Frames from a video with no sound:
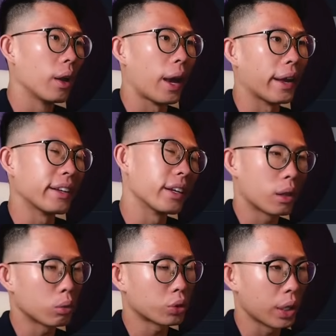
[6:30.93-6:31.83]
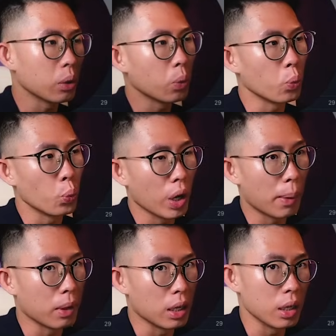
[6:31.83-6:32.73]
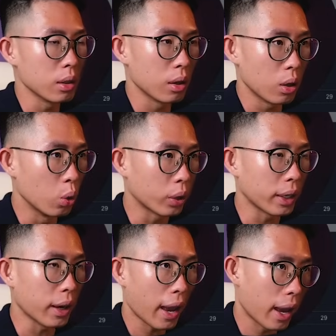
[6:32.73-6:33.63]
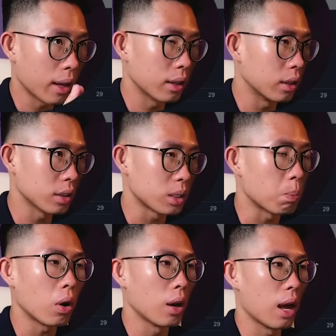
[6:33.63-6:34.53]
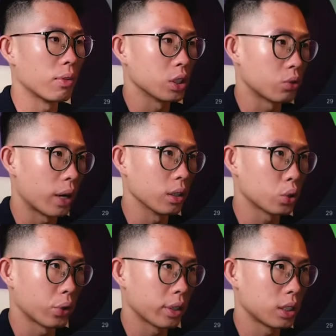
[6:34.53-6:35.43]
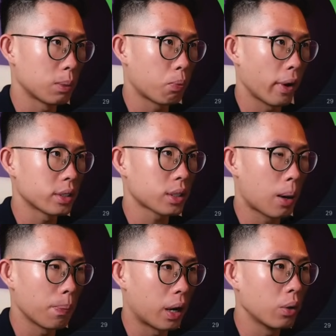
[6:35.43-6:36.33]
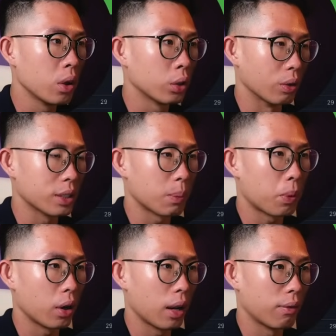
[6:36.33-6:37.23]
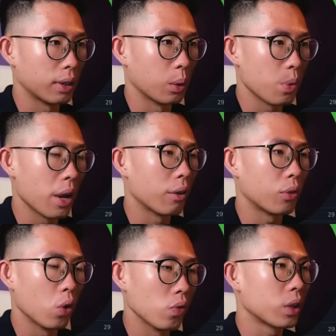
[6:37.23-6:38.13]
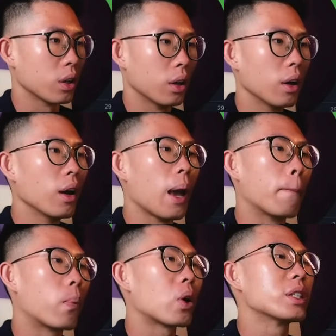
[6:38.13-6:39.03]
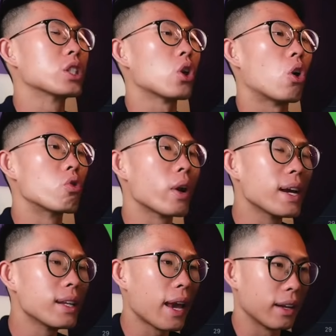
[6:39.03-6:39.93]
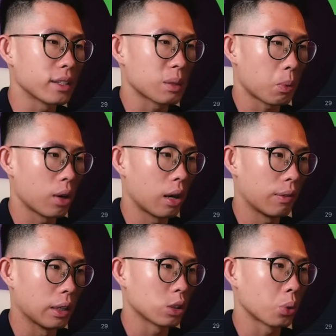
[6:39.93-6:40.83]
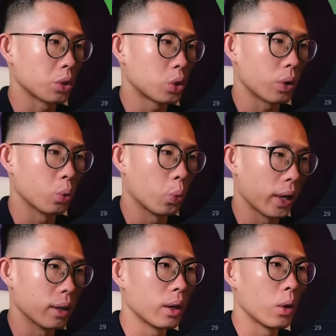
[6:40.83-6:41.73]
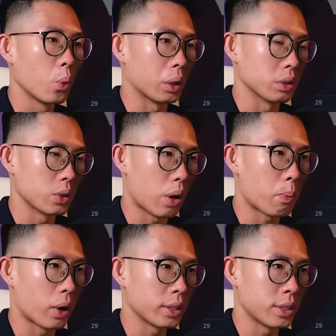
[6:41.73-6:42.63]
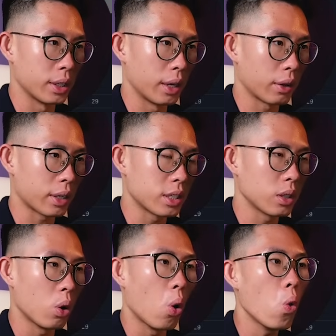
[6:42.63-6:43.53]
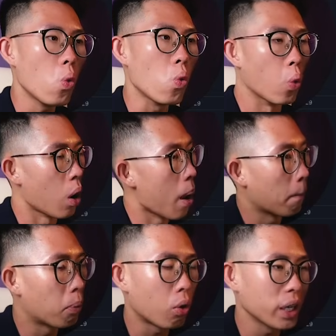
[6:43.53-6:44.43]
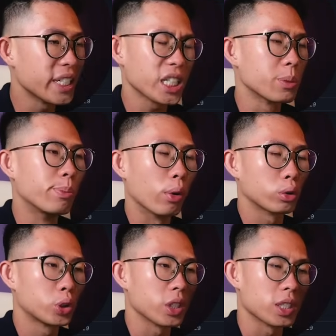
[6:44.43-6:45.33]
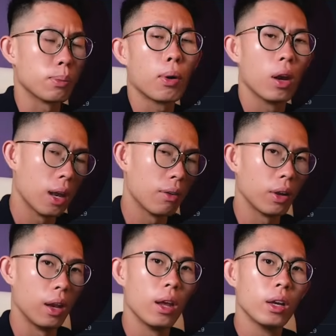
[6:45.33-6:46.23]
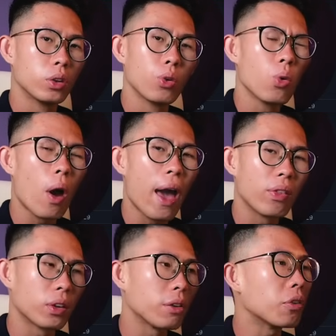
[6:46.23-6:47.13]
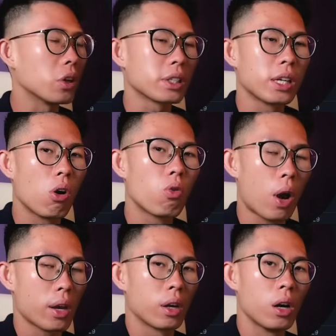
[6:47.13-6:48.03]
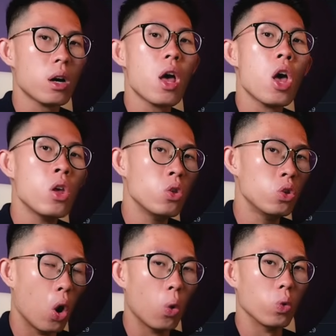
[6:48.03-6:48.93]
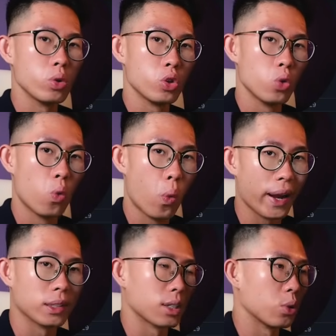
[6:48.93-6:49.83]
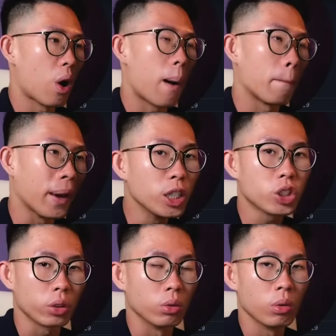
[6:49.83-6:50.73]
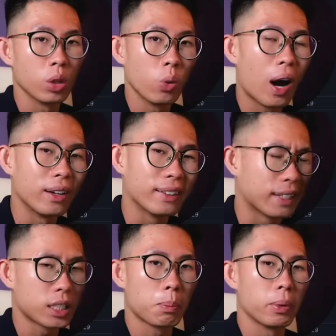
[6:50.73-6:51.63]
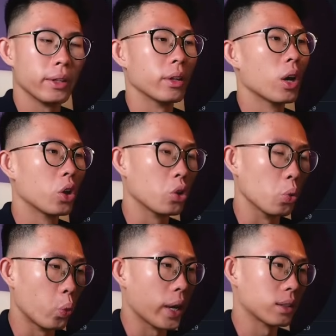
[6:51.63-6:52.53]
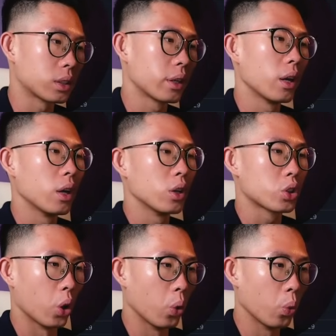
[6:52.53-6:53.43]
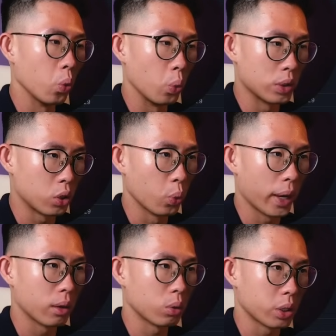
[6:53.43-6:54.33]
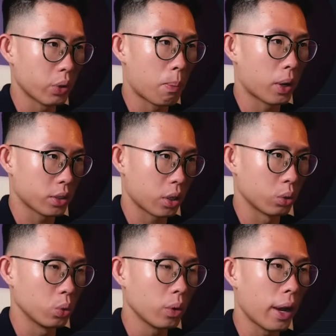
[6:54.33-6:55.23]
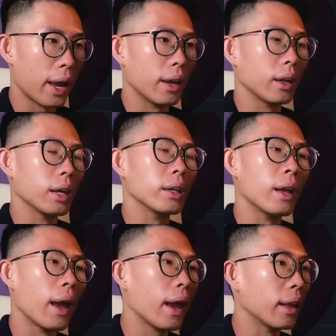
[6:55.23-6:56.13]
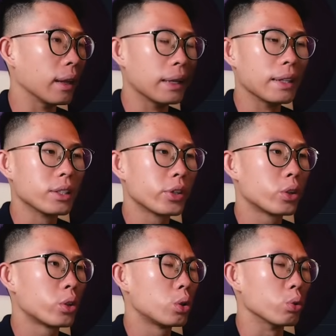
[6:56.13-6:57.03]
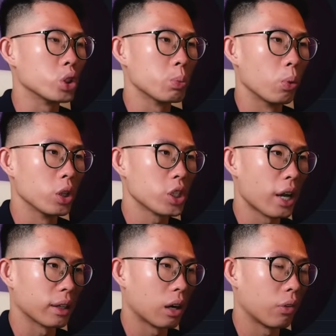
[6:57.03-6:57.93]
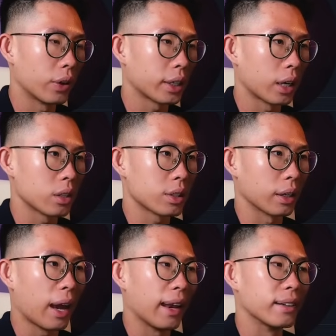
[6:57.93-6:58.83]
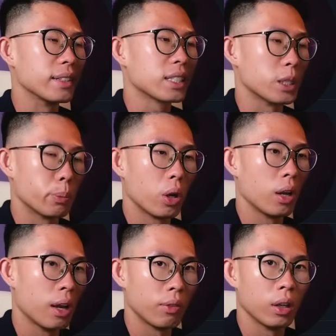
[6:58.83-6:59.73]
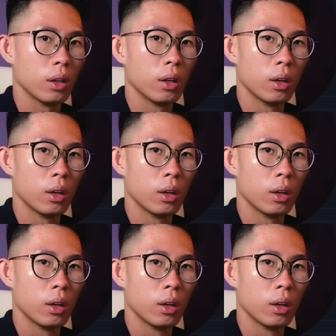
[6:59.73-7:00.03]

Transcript: And in a downtrend, we are be looking at the support levels, right? So you can see price come down to this support level that we have over here, and price is already at this support level, so you still want to wait wait to see what price did. And you can see, oh, price just broke through the support level. Do you enter for a sell right here? No, you wait. You are patient, you are disciplined, you wait. So we still wait to see what price is gonna do, and in the end, it is a huge bullish engulfing candlestick at this support level.